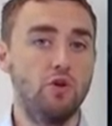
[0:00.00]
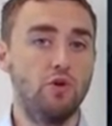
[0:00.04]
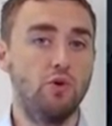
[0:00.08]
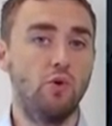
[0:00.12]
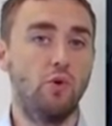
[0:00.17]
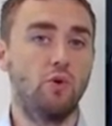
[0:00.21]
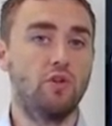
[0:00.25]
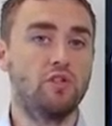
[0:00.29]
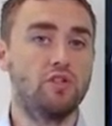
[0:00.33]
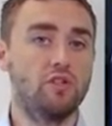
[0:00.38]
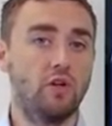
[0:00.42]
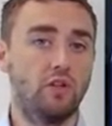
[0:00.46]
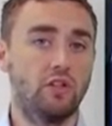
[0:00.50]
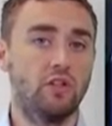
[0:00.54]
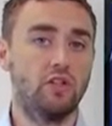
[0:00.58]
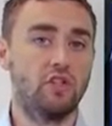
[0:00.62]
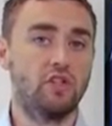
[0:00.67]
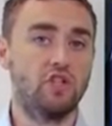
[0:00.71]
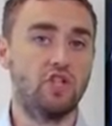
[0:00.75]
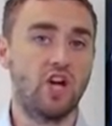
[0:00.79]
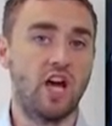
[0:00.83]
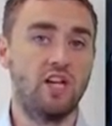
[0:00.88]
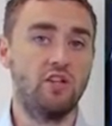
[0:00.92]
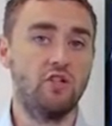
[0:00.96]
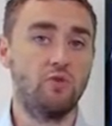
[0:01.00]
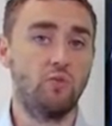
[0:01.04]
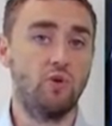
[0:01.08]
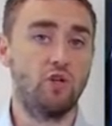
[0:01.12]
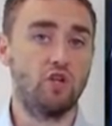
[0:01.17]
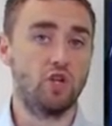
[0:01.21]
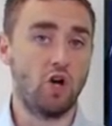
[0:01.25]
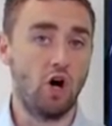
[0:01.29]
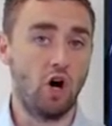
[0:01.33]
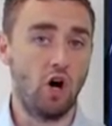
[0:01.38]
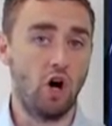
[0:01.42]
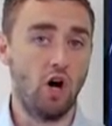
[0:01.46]
York Stock Exchange,
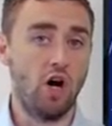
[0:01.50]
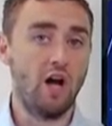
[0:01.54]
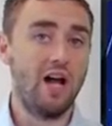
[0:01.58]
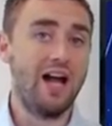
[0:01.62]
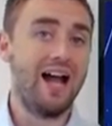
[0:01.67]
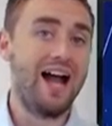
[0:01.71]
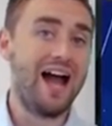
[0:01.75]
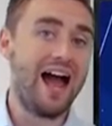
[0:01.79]
which are